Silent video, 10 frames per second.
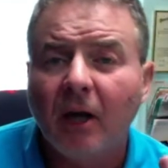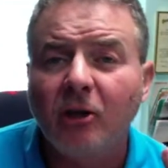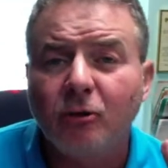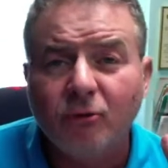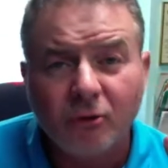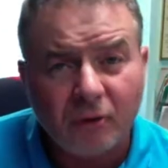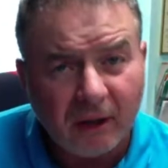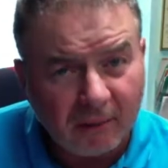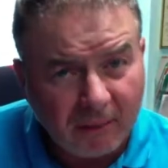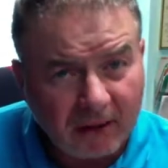You do
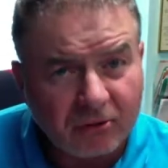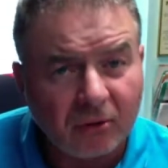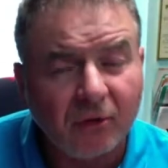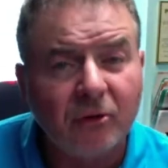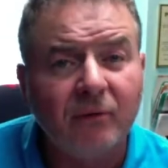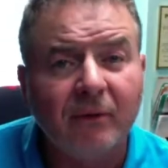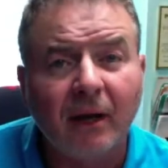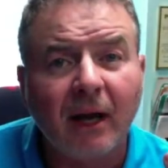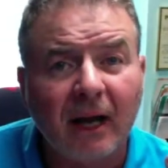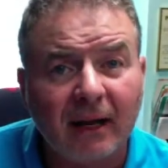need to make sure that you've
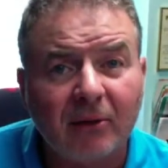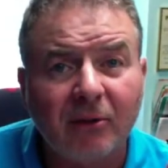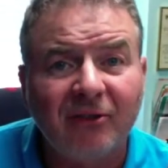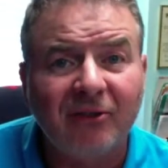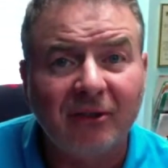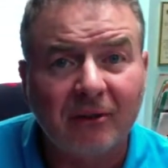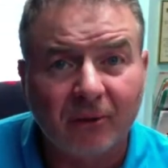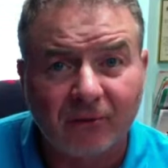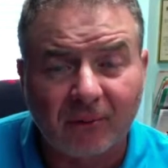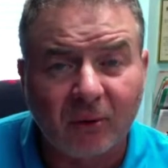got adequate signal
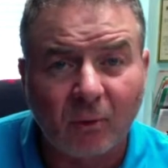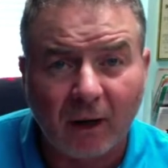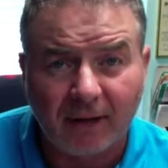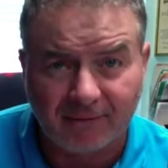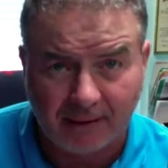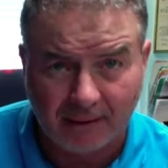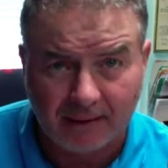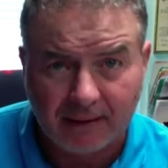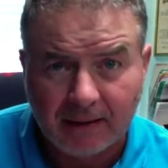from your Wi-Fi.